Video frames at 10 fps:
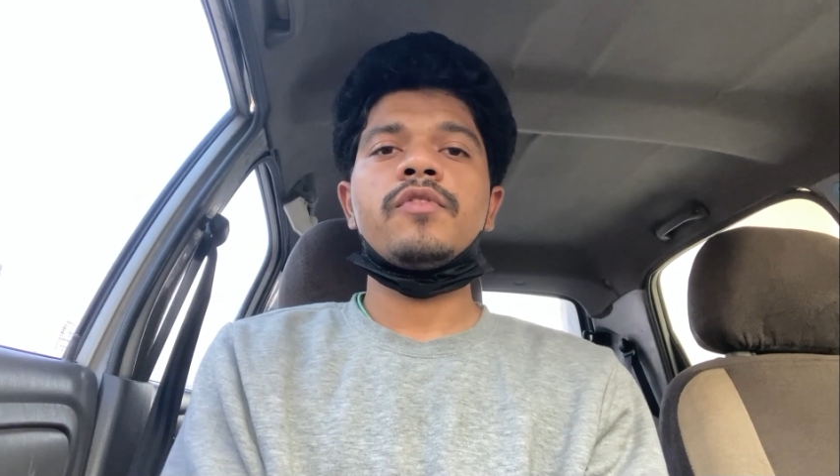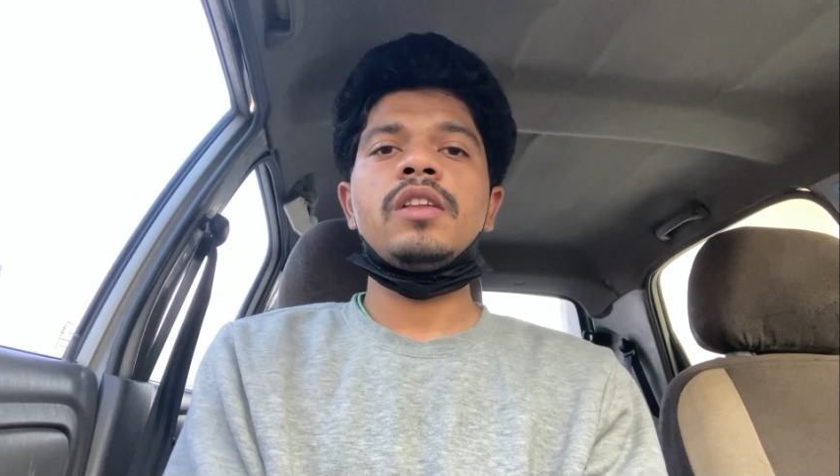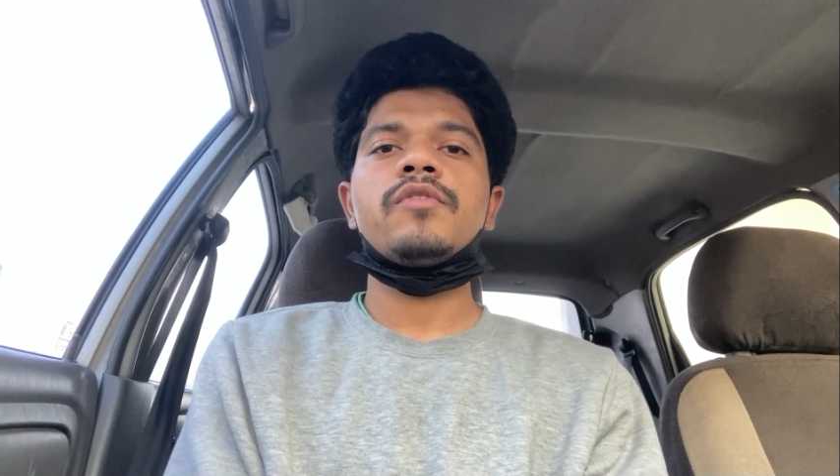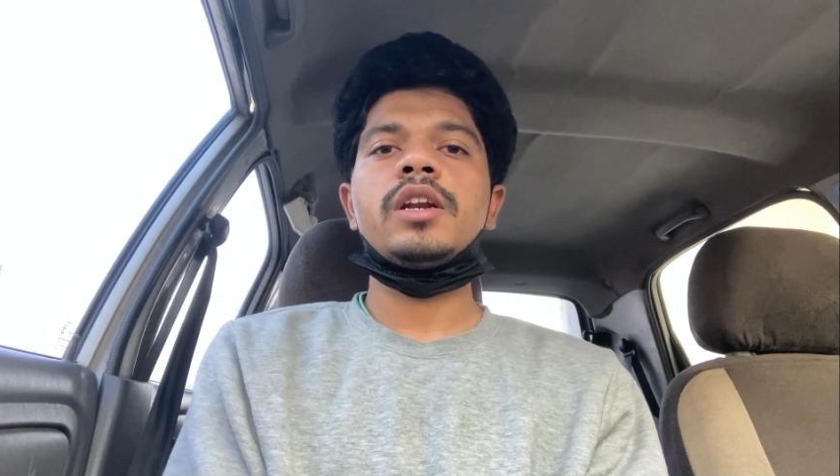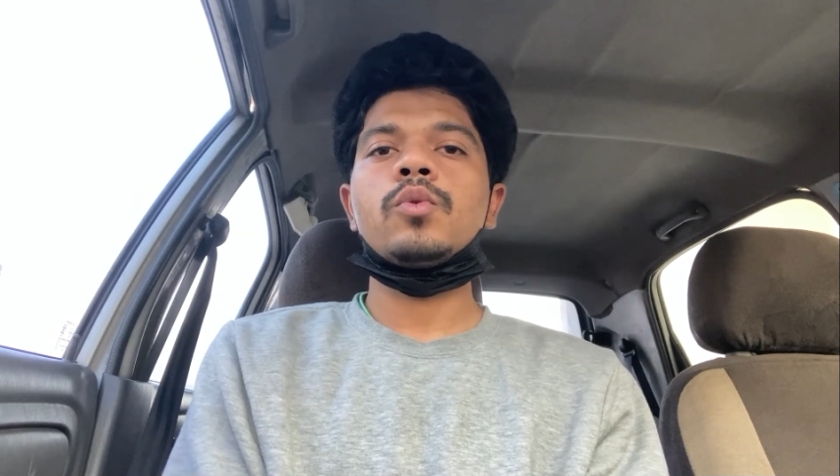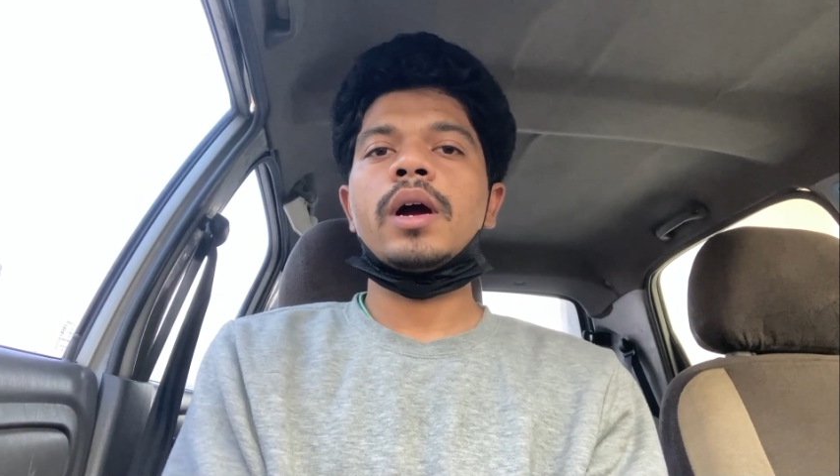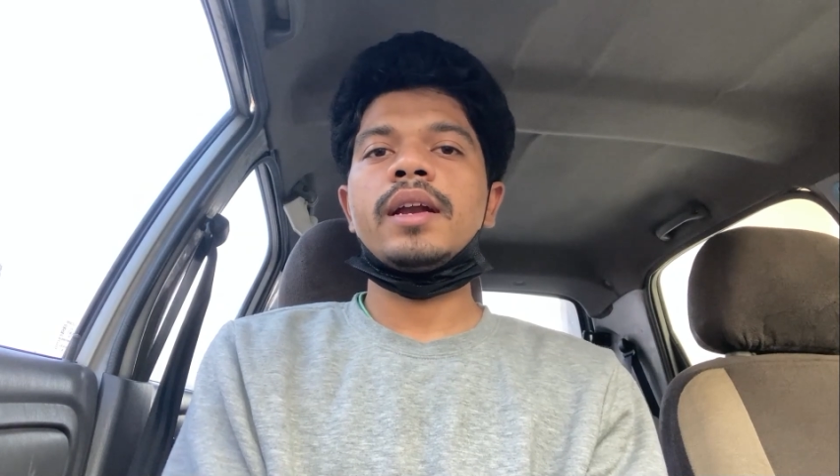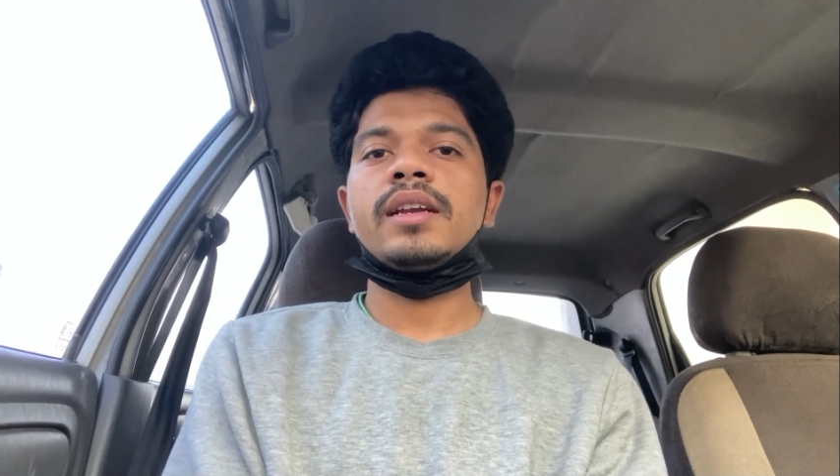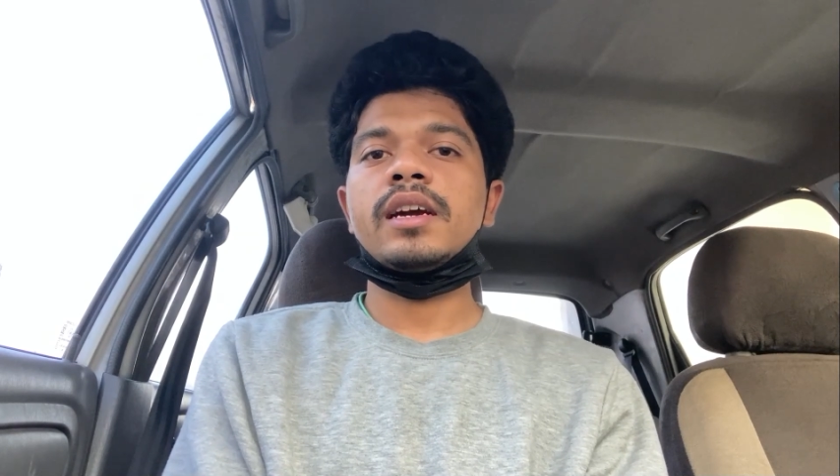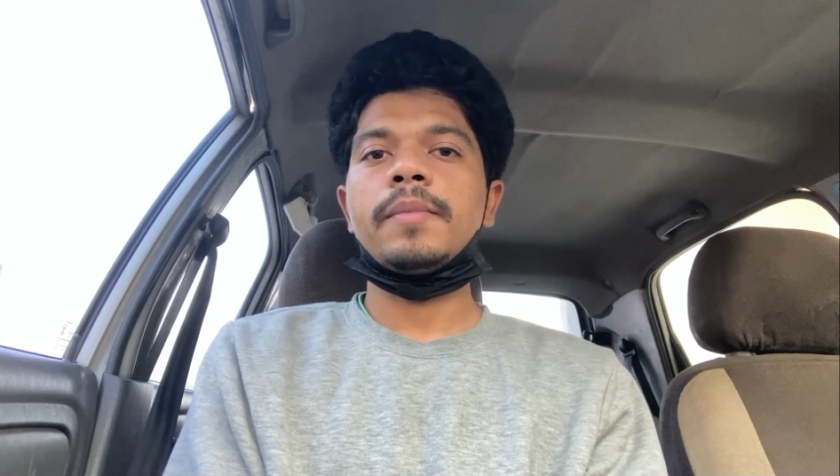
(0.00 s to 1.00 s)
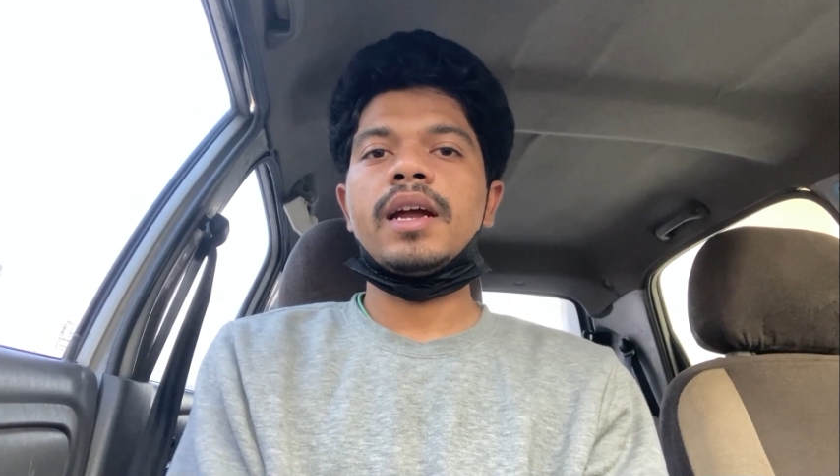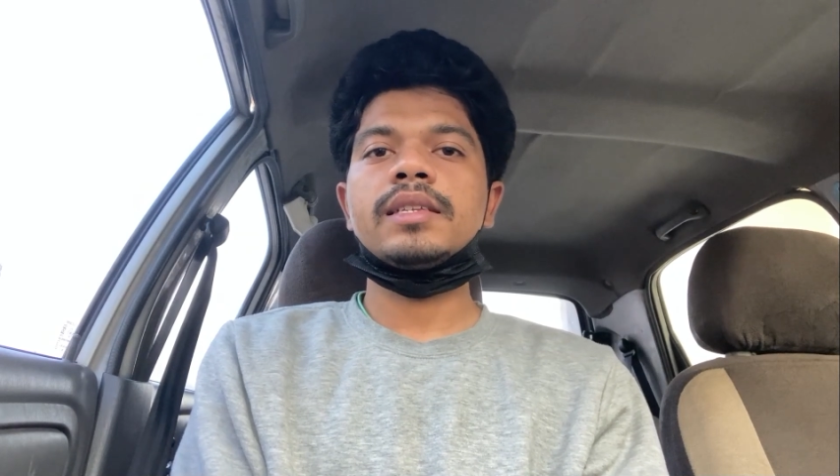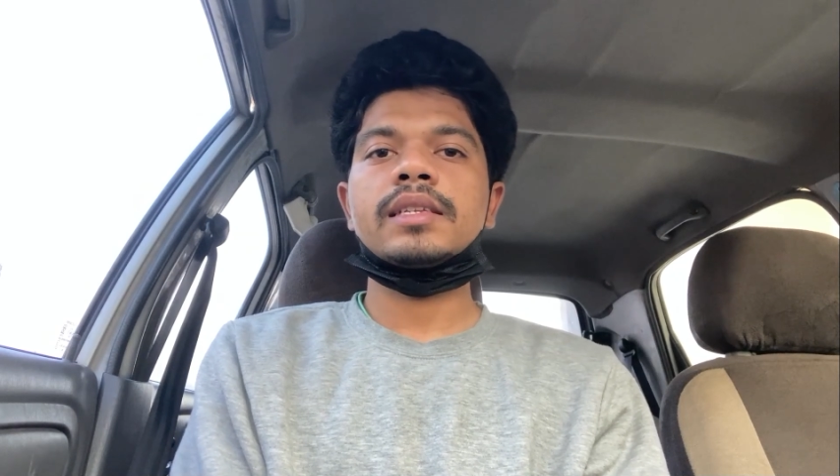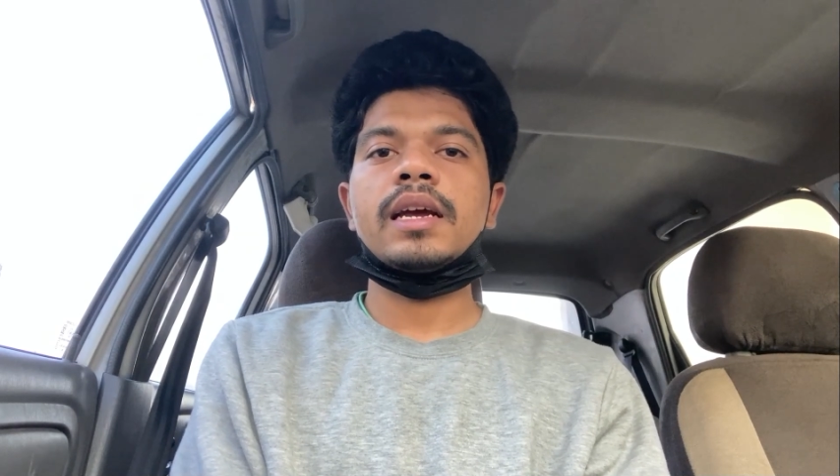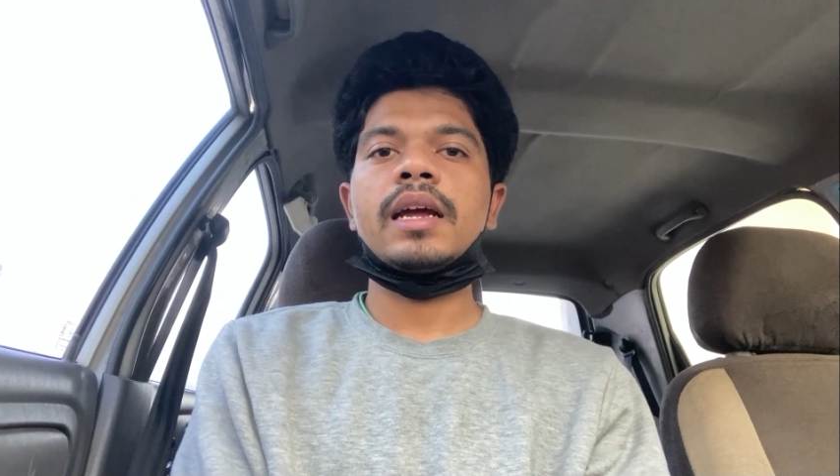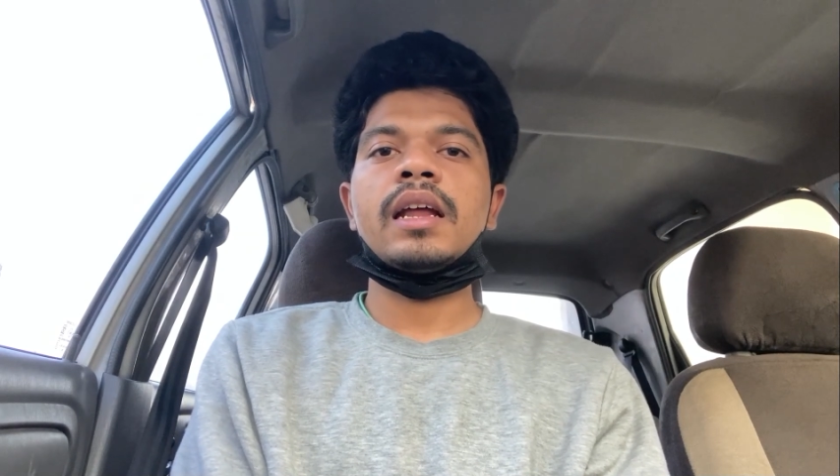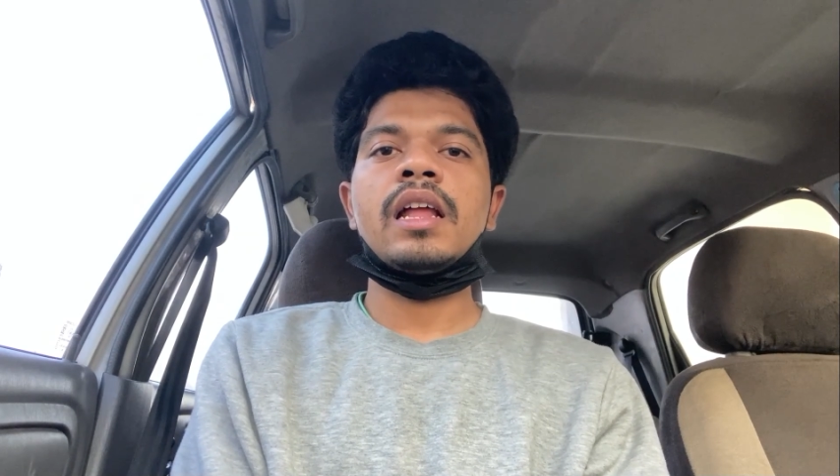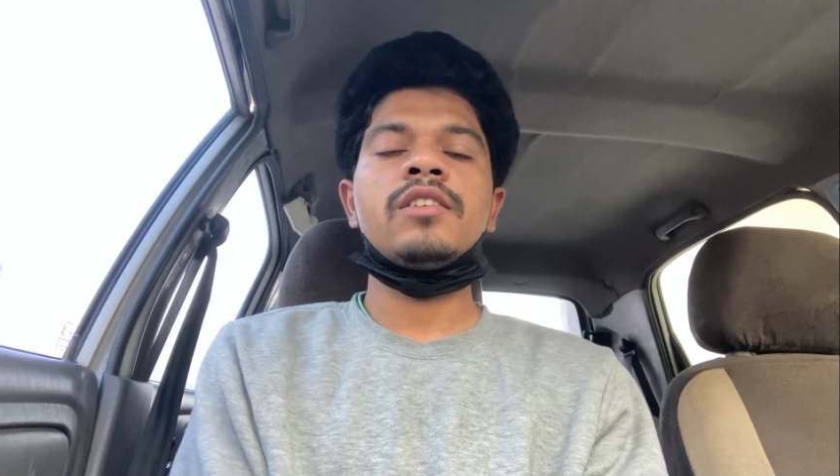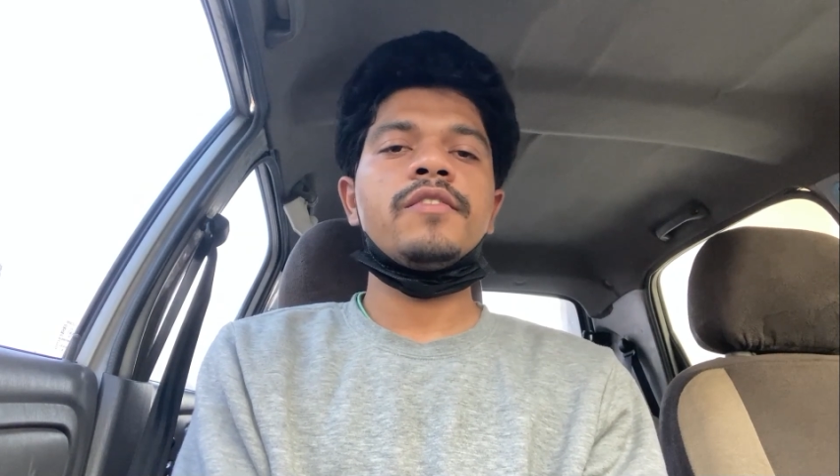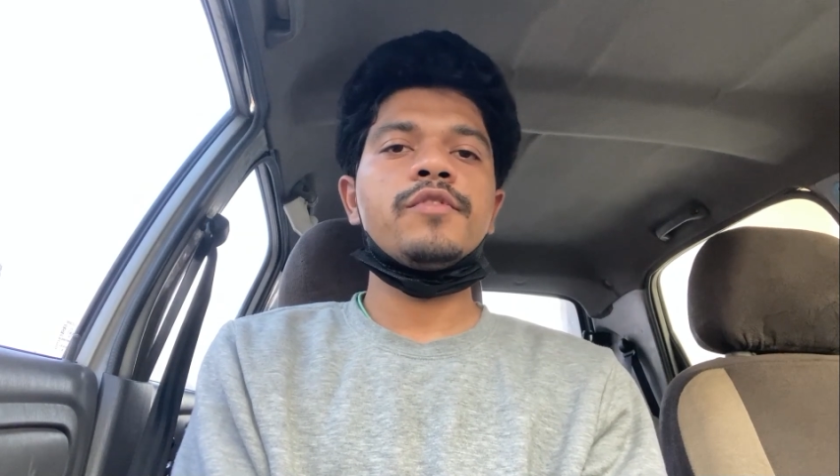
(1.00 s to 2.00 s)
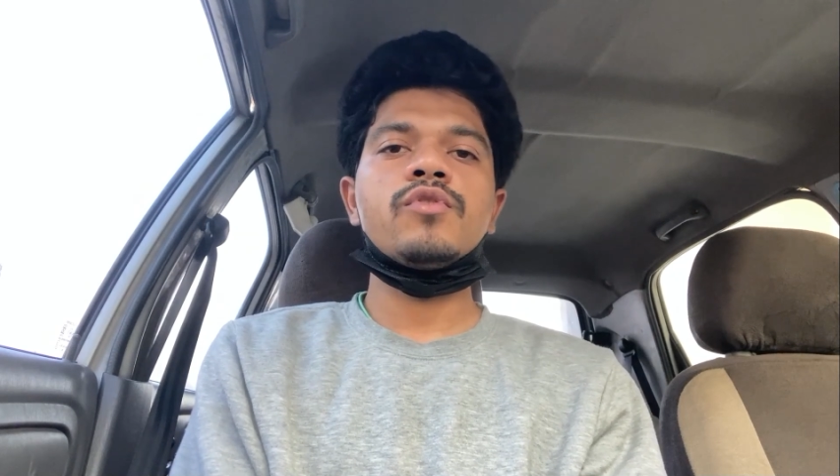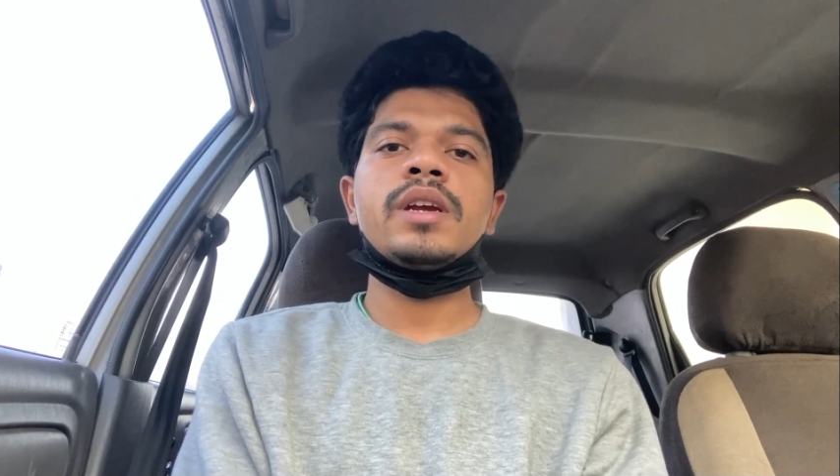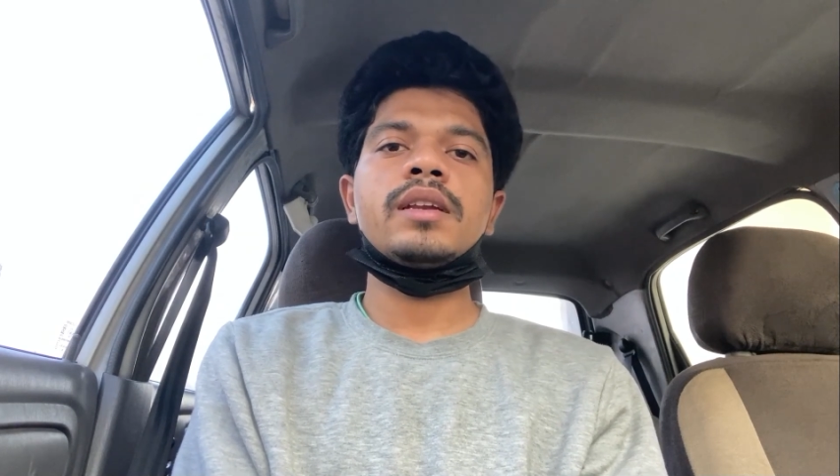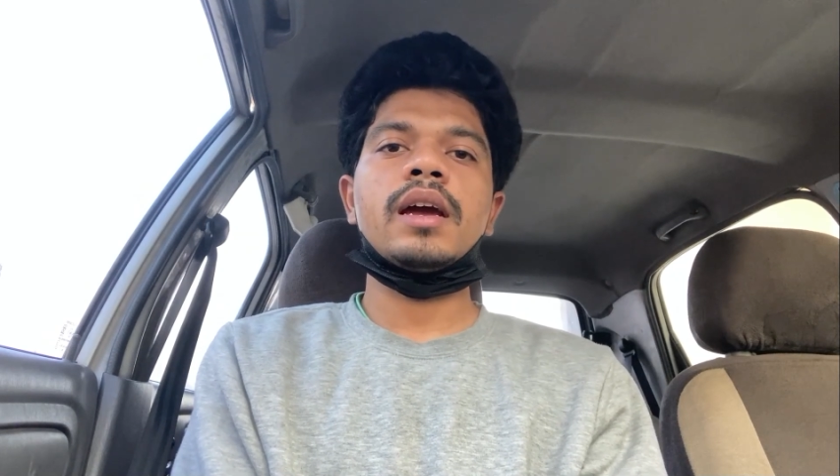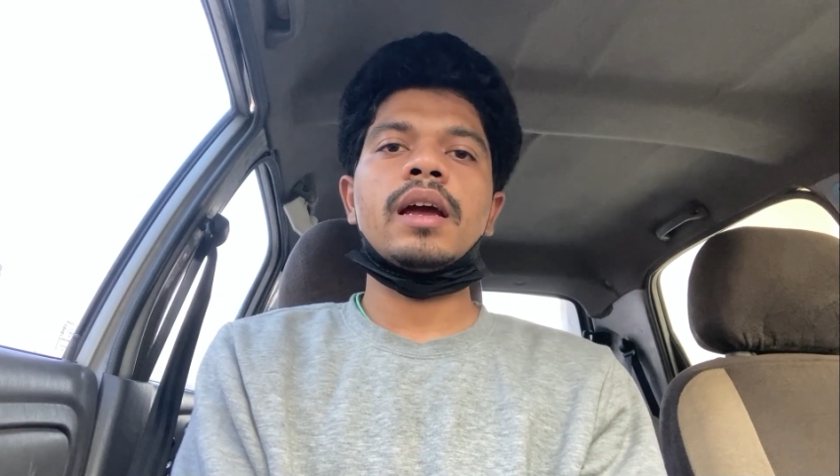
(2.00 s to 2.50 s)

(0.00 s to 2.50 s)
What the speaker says: feel free to add in comments and I'll review it,